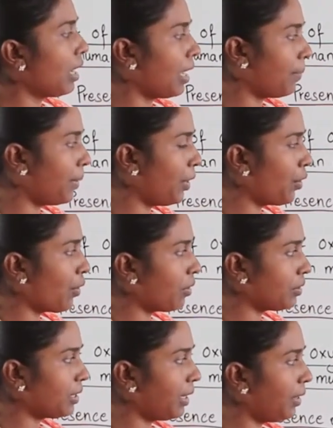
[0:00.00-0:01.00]
carbon
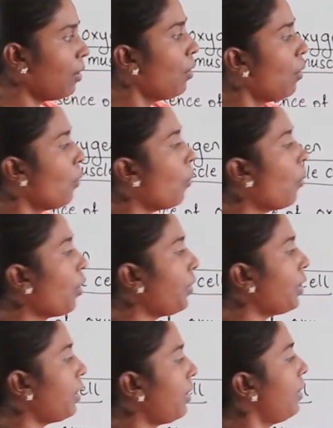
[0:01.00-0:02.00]
dioxide,
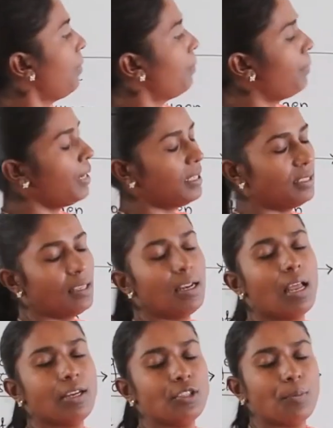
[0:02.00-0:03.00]
water, plus
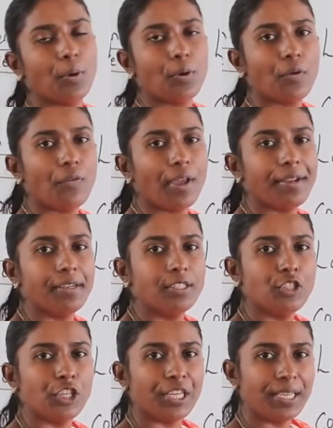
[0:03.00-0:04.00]
large amount of
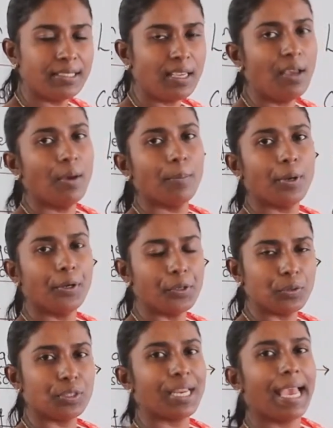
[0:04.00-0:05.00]
energy is
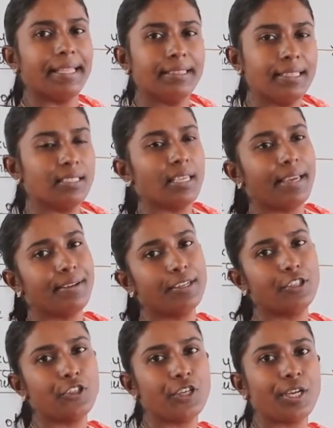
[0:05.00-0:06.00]
produced, and this
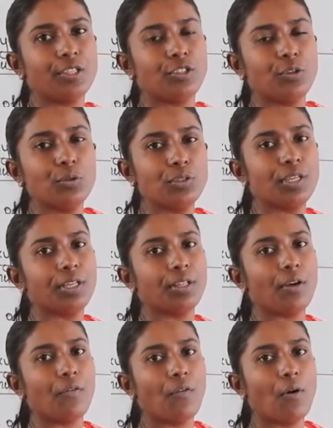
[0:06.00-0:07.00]
energy is used in
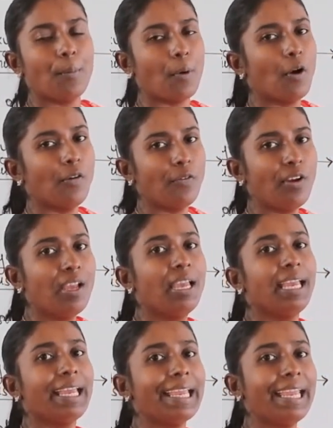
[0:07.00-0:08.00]
the form of
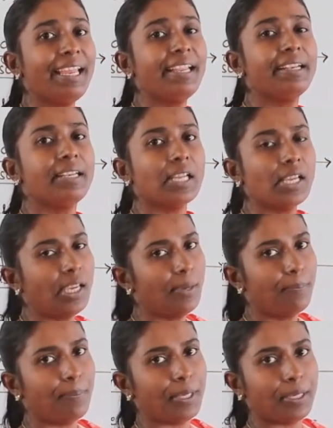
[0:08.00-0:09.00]

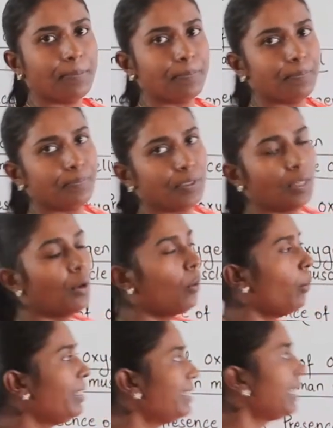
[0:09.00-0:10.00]
ATP. Once